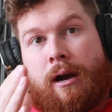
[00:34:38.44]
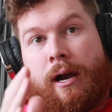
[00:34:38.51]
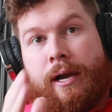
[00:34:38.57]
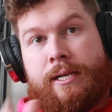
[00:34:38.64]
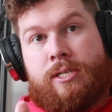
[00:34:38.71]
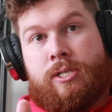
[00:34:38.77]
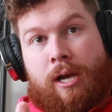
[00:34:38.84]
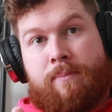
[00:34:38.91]

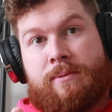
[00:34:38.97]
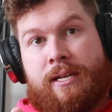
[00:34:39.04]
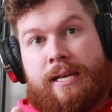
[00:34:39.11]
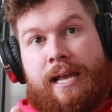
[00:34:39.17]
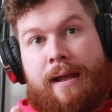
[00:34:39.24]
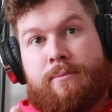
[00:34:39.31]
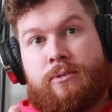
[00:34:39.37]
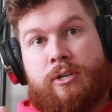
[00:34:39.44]
I stopped at a
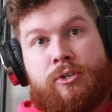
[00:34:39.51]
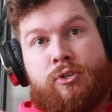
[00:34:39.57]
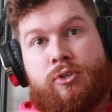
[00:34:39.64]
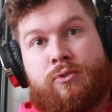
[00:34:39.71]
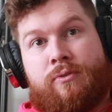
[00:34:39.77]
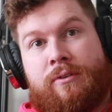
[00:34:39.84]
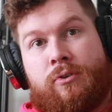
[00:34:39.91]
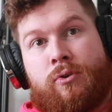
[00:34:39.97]
campsite
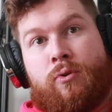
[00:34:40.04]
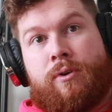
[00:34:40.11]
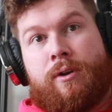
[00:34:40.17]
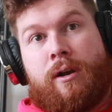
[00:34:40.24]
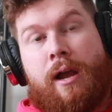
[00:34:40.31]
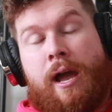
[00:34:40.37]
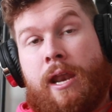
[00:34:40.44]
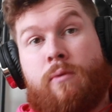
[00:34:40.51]
just around the
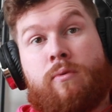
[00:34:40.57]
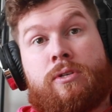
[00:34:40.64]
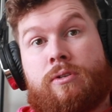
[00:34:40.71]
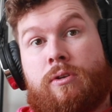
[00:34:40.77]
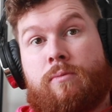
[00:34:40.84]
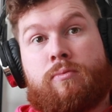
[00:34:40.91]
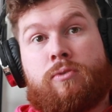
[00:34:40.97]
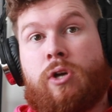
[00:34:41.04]
corner, and it
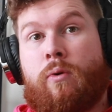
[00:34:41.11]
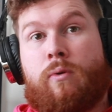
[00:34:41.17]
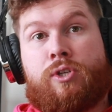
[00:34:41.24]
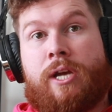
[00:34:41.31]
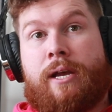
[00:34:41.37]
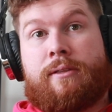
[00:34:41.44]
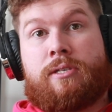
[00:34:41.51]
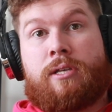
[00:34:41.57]
was total
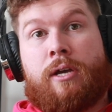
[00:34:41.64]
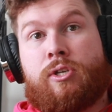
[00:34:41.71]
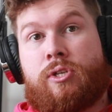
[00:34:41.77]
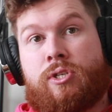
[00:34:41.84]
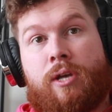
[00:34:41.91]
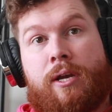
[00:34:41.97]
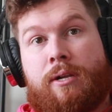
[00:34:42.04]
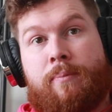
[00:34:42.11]
chance. I
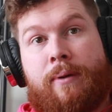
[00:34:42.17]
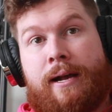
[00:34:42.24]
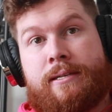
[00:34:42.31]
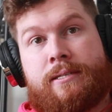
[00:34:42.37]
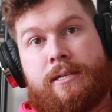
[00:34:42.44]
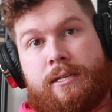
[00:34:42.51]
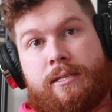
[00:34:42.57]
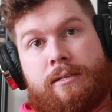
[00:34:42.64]
just cycled
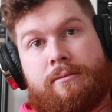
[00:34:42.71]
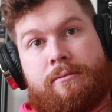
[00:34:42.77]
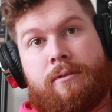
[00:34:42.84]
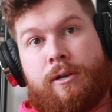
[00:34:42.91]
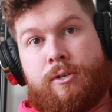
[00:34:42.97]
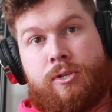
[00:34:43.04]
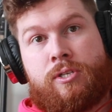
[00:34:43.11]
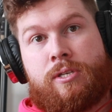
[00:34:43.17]
past it.
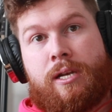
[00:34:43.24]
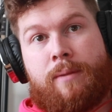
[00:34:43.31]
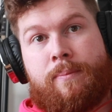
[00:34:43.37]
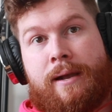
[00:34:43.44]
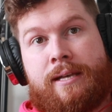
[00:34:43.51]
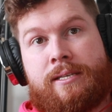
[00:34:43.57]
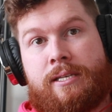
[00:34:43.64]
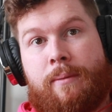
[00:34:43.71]
I just cycled
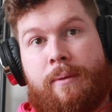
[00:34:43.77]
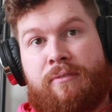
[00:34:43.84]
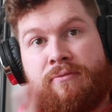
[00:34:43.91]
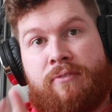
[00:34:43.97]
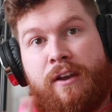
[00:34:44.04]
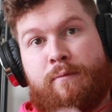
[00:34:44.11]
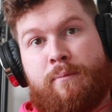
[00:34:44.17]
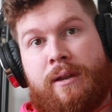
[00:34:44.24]
past it about
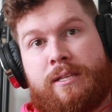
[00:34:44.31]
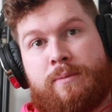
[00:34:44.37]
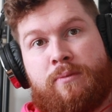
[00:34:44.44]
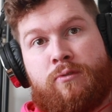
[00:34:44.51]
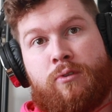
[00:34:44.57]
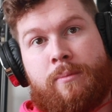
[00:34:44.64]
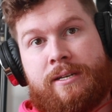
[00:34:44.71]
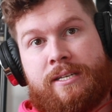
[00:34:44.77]
five minutes
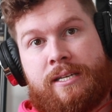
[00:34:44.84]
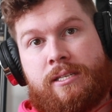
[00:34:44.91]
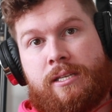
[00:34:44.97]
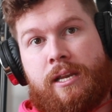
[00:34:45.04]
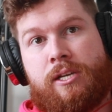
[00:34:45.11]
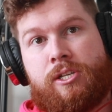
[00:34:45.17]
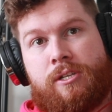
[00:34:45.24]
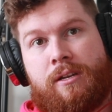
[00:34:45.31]
before my
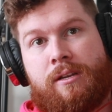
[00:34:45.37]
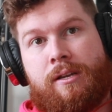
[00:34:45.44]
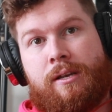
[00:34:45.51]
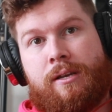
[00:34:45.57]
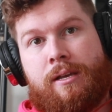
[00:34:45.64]
destination.